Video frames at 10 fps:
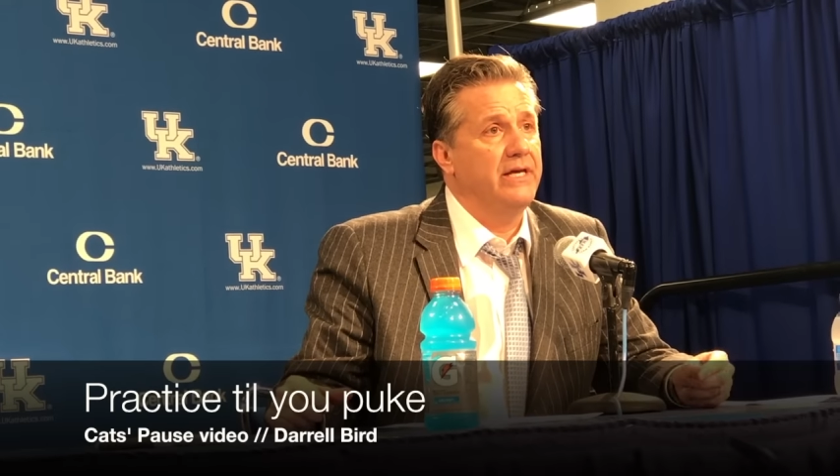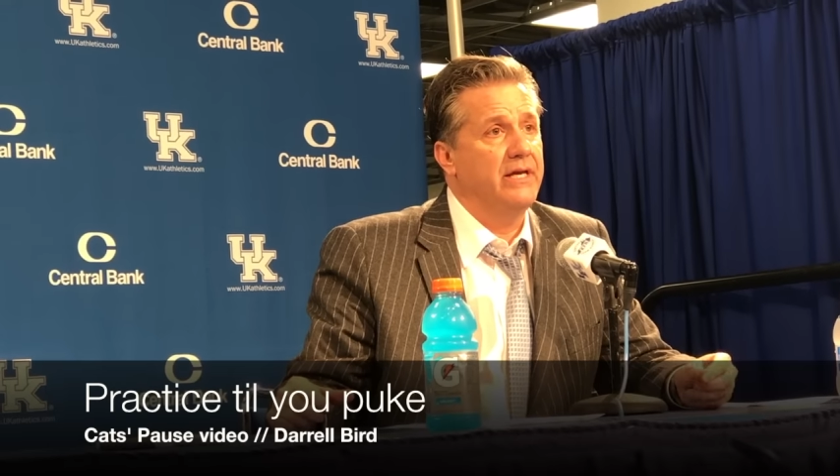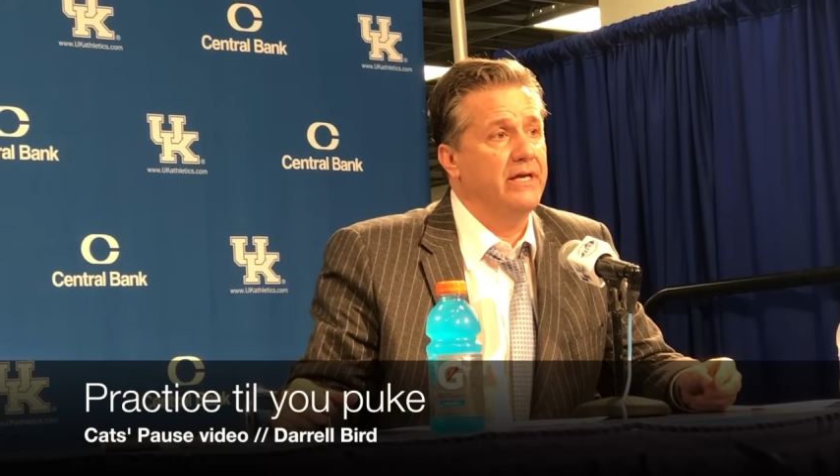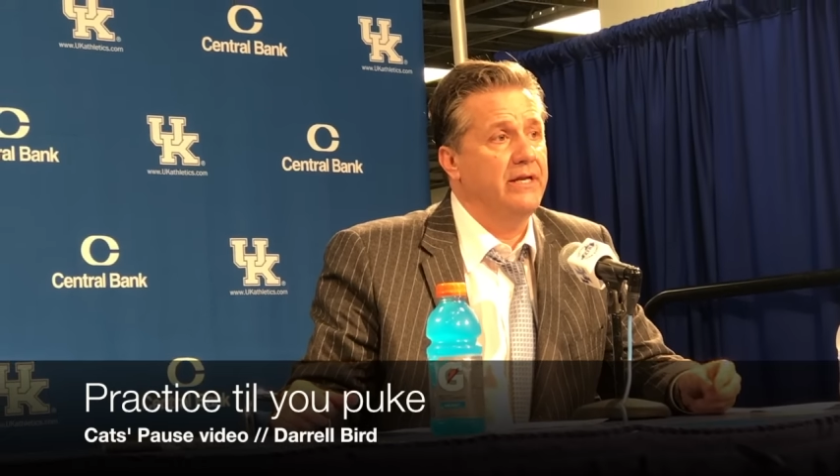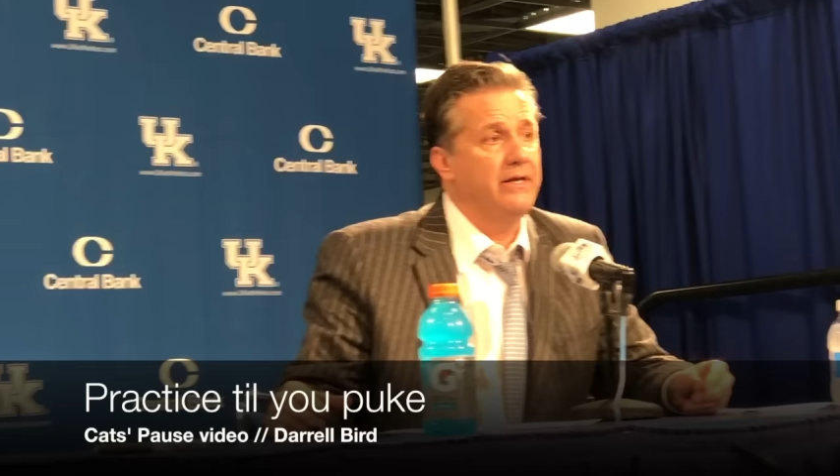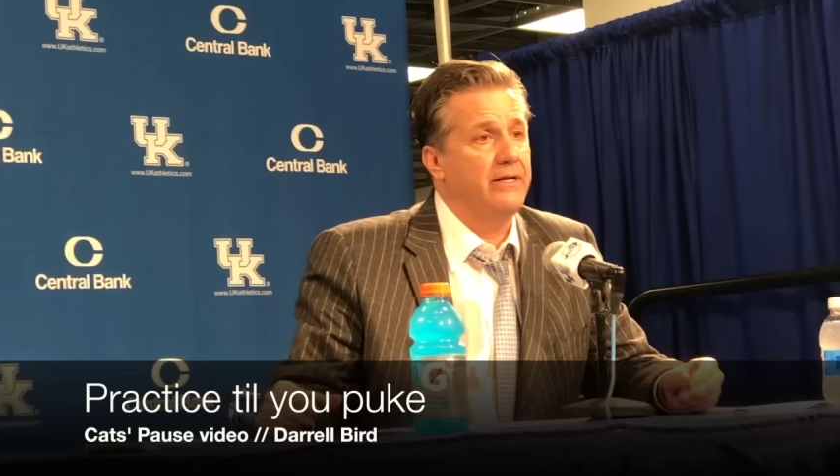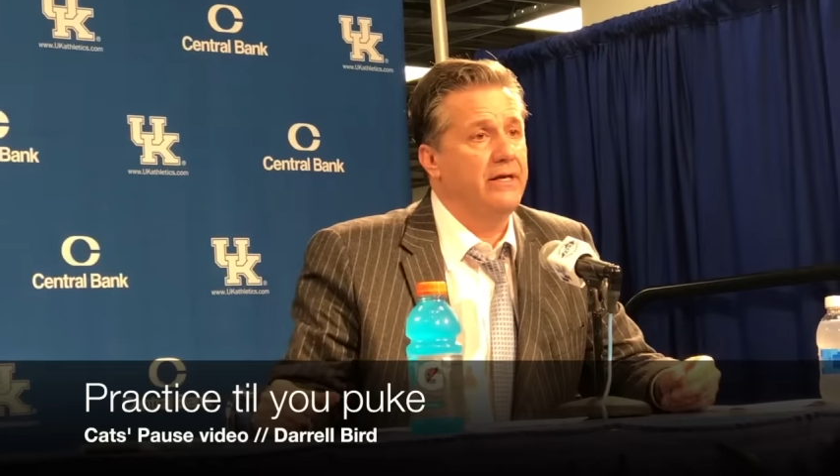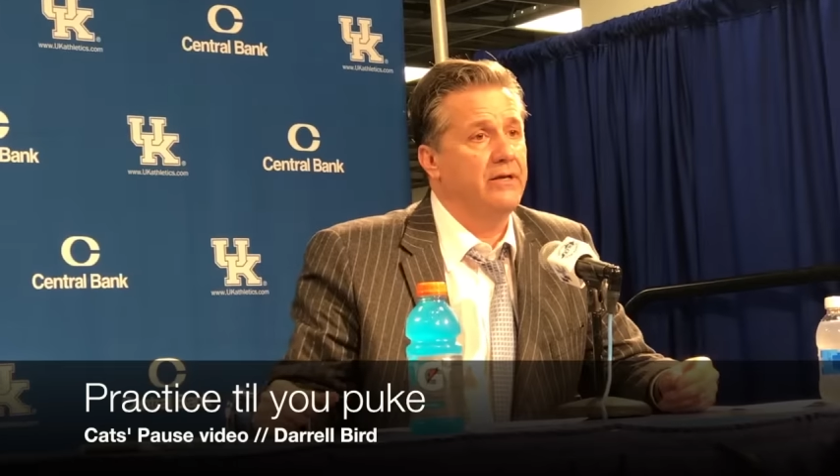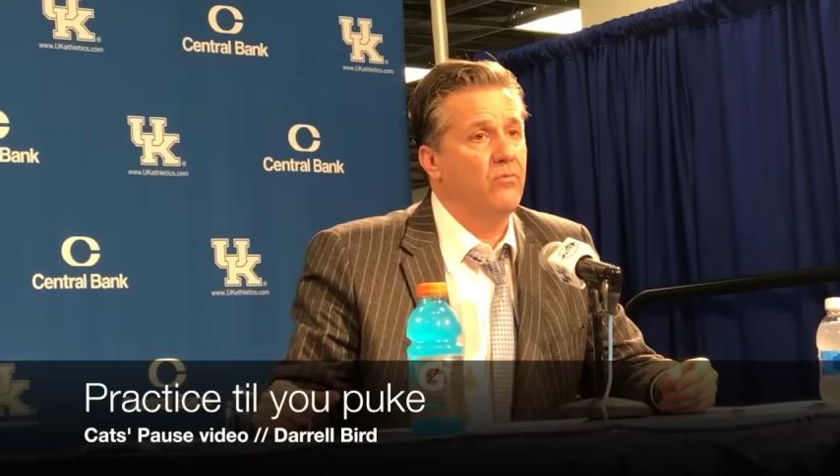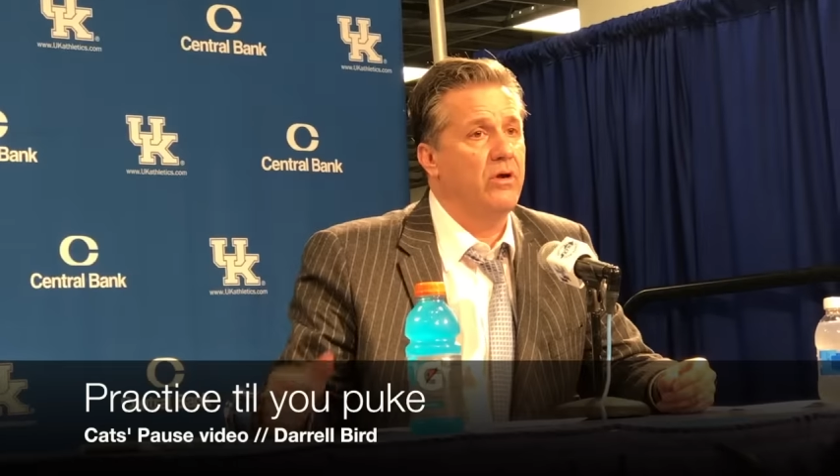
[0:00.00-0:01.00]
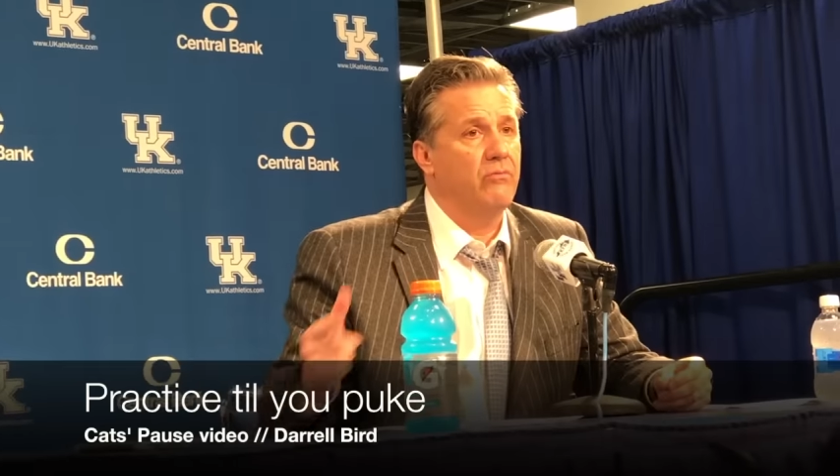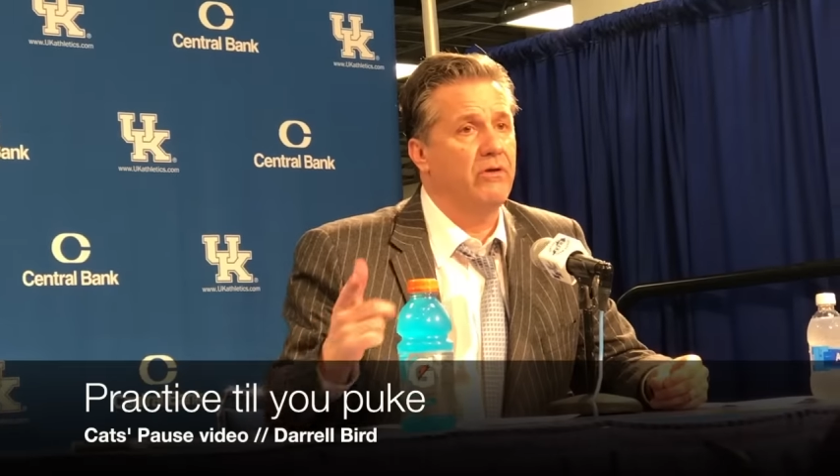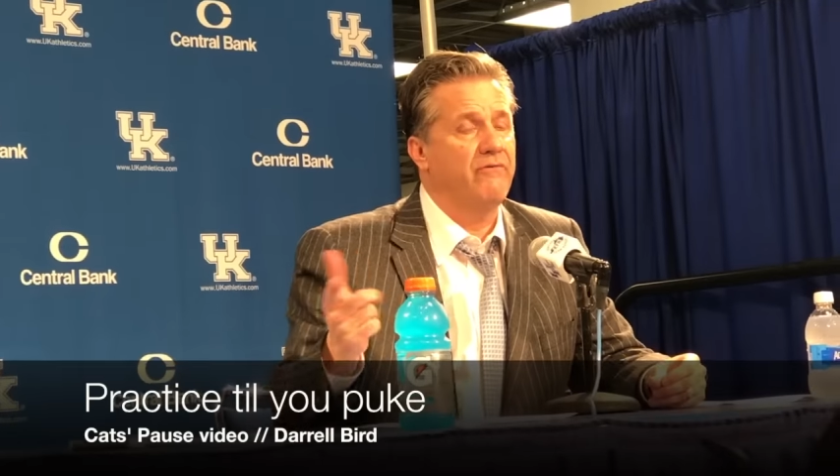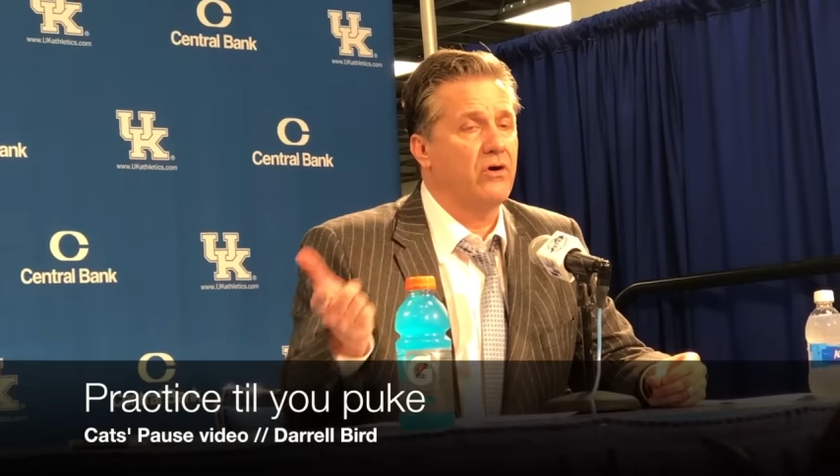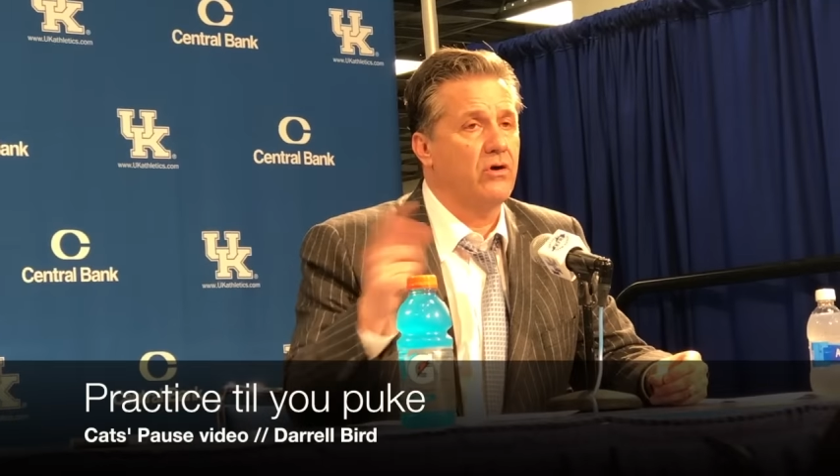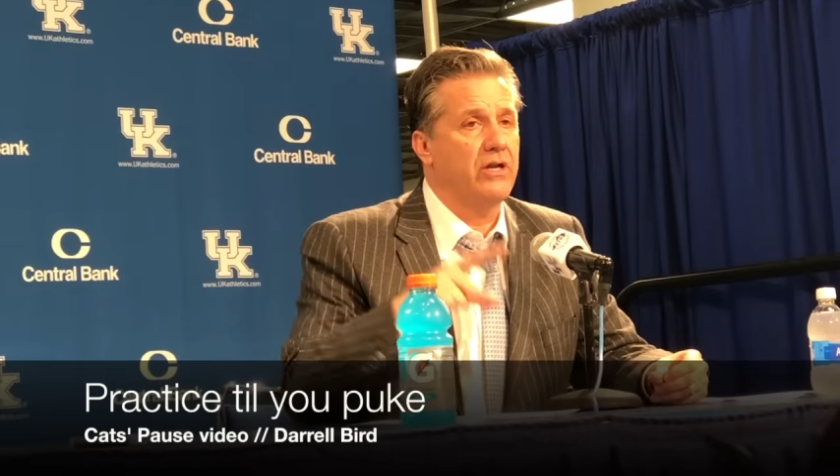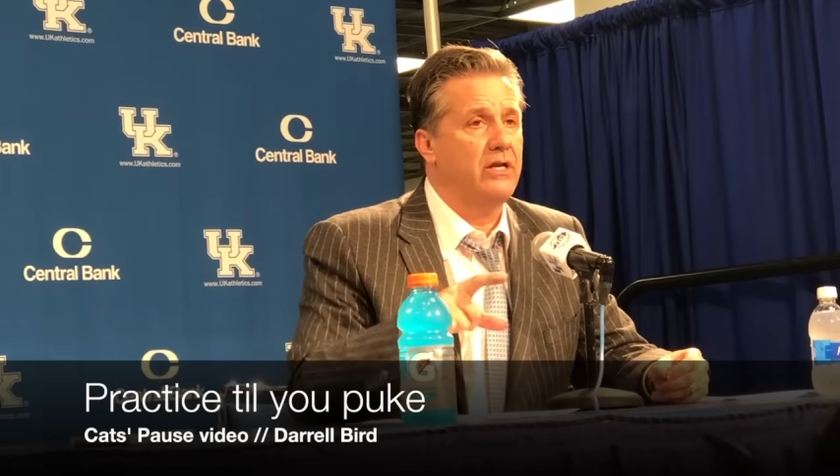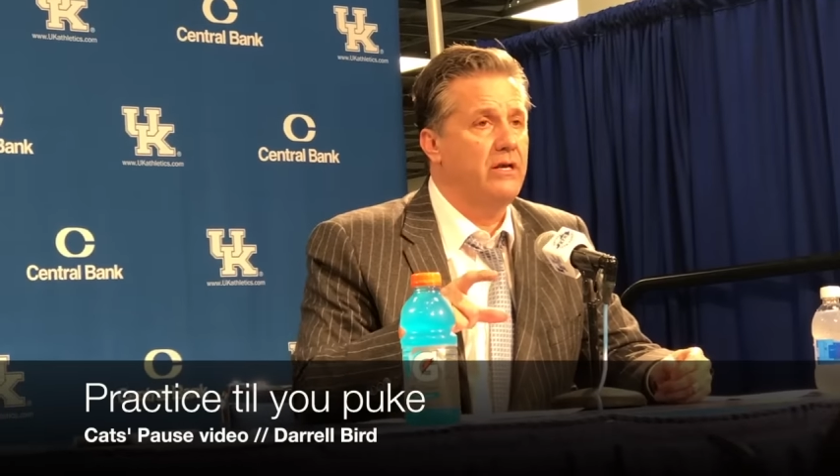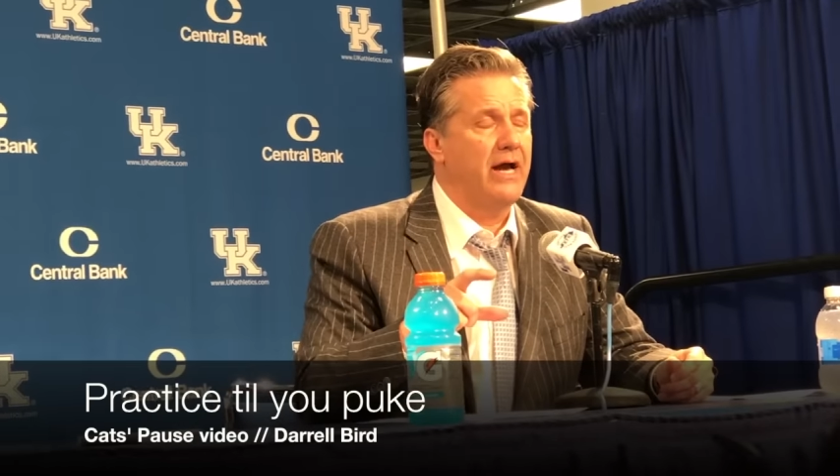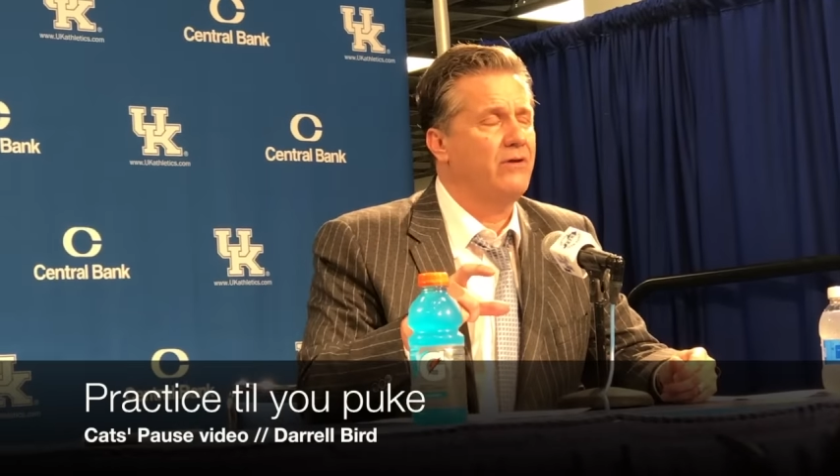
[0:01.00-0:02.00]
did, we reverted.